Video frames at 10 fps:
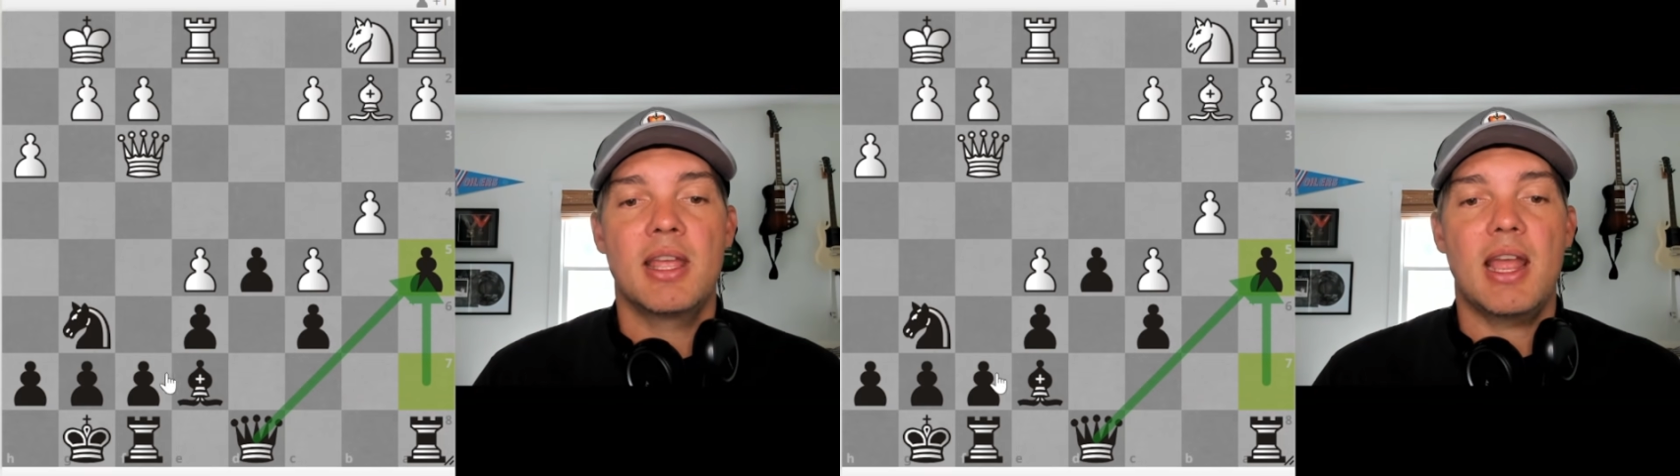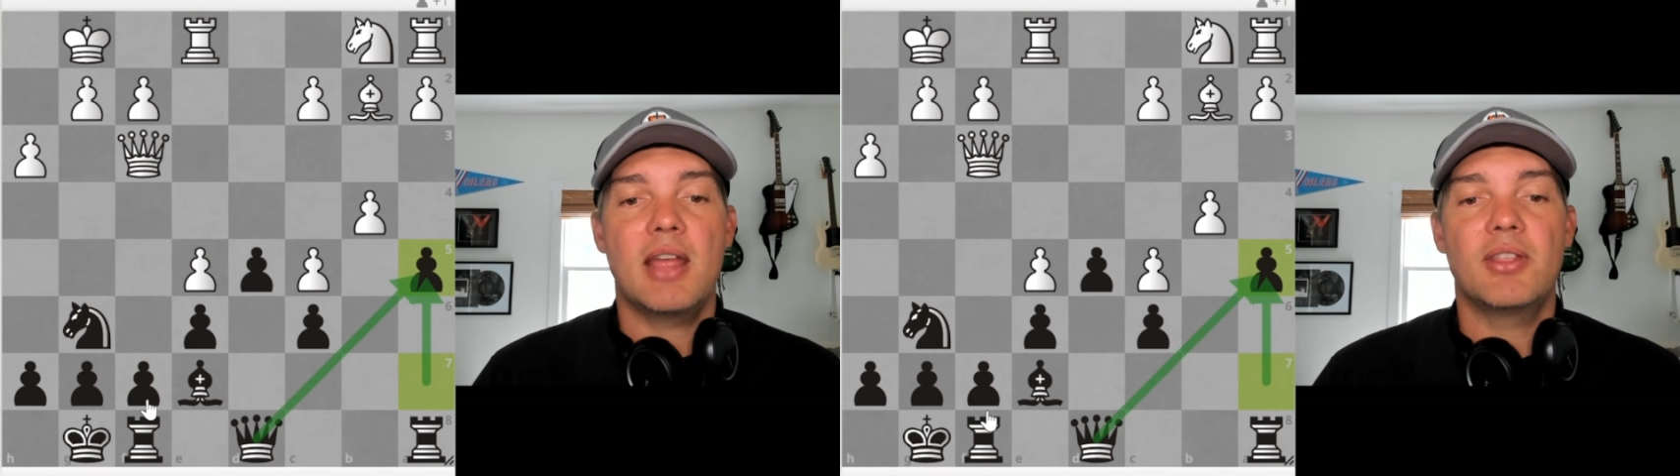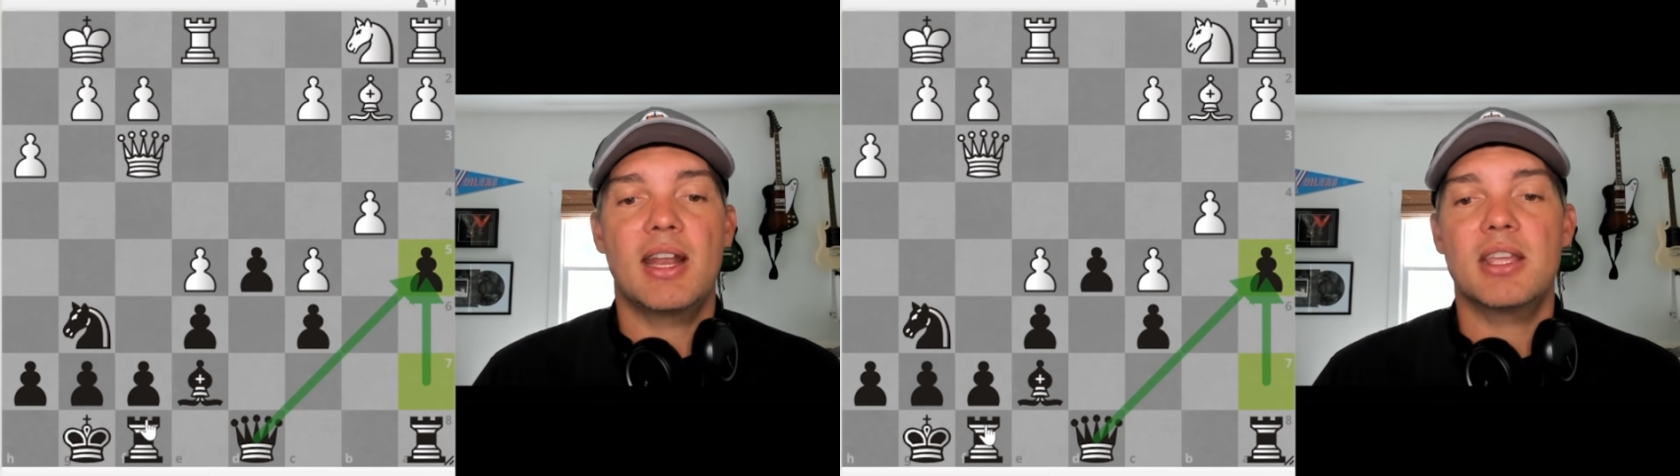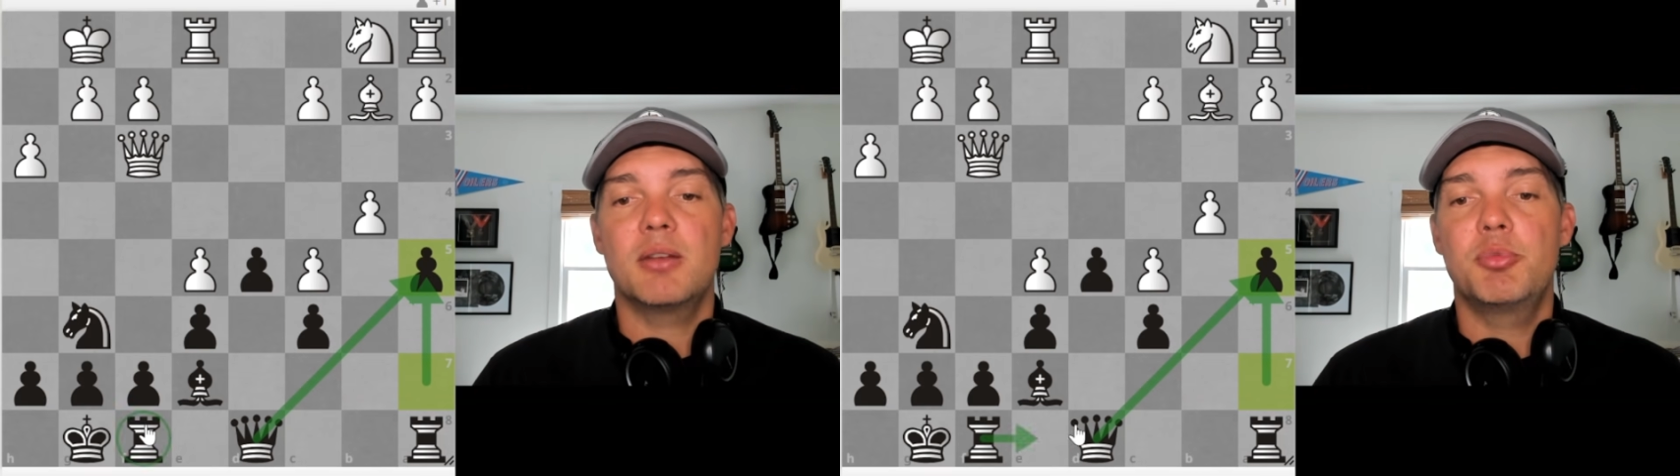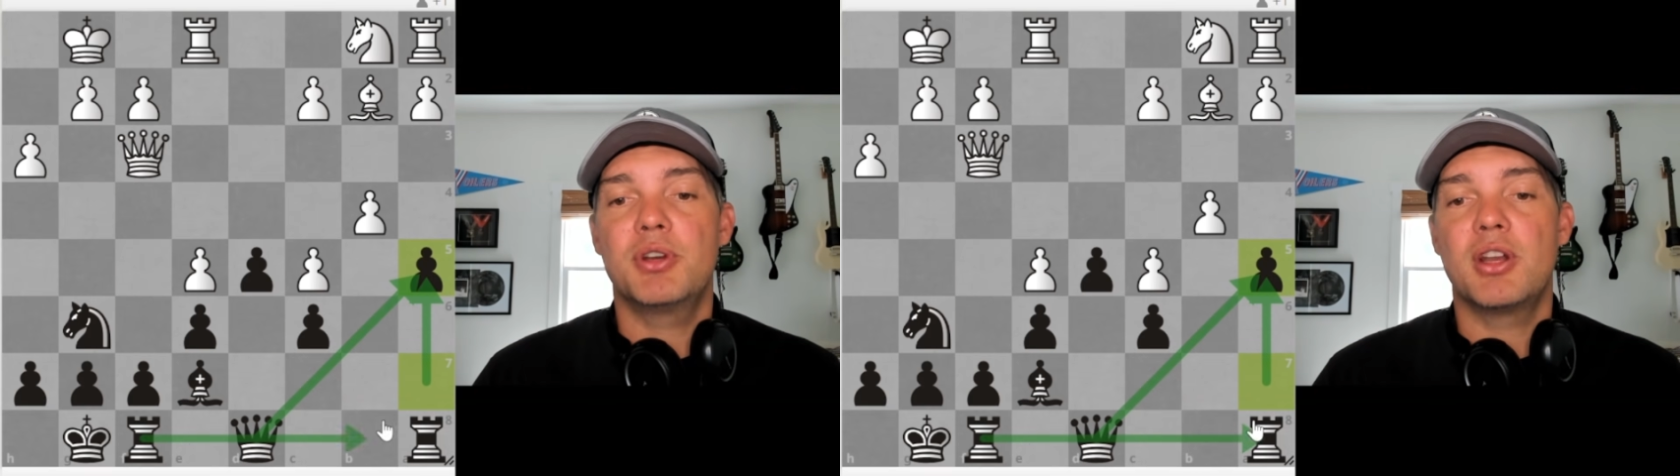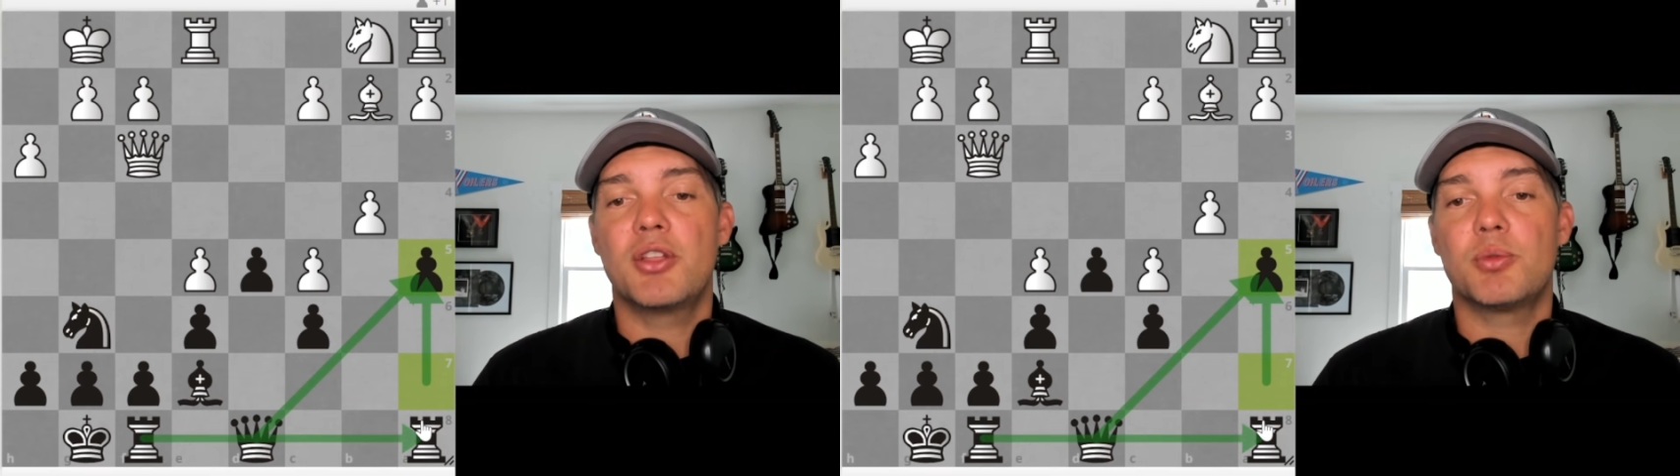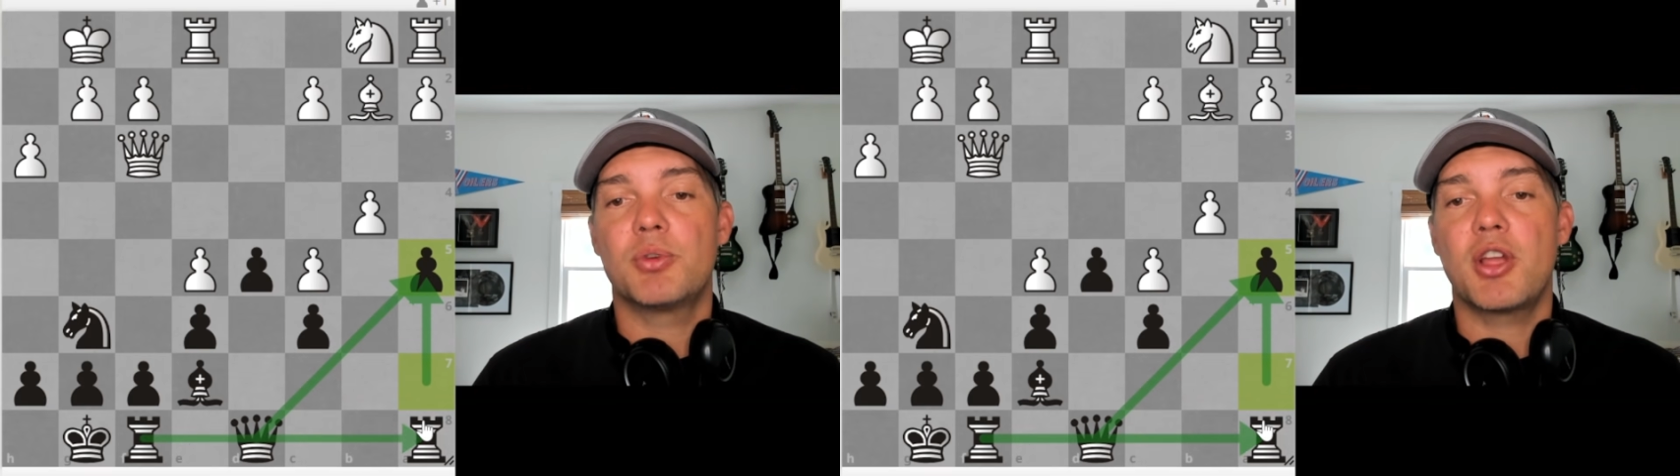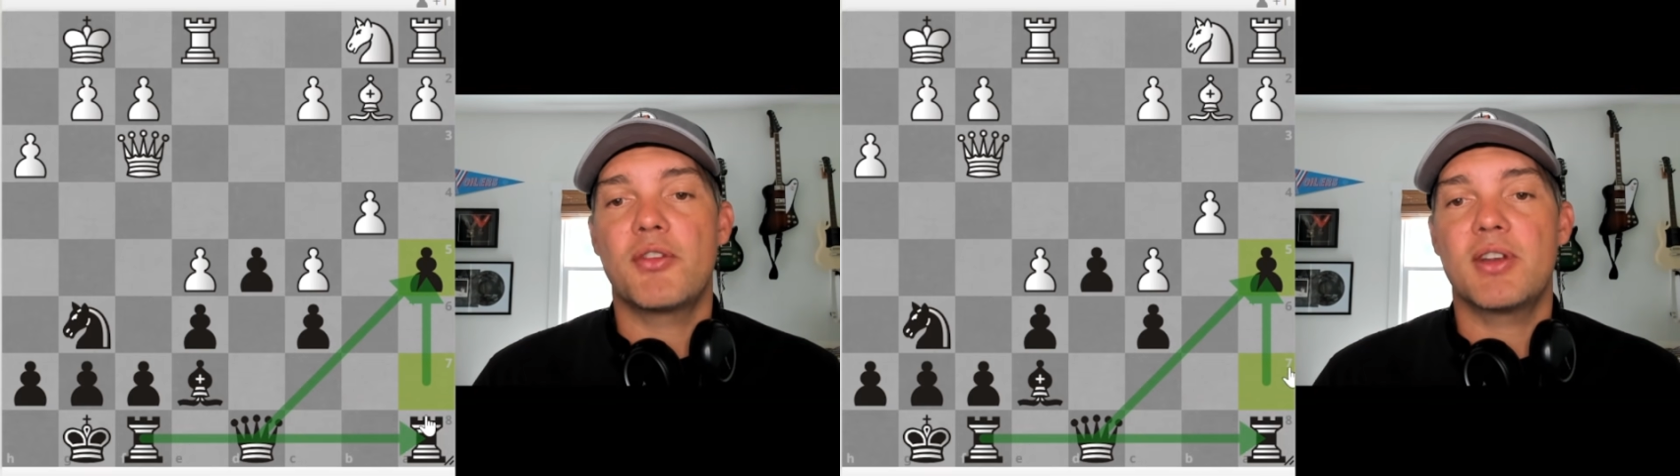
and then I can put another rook over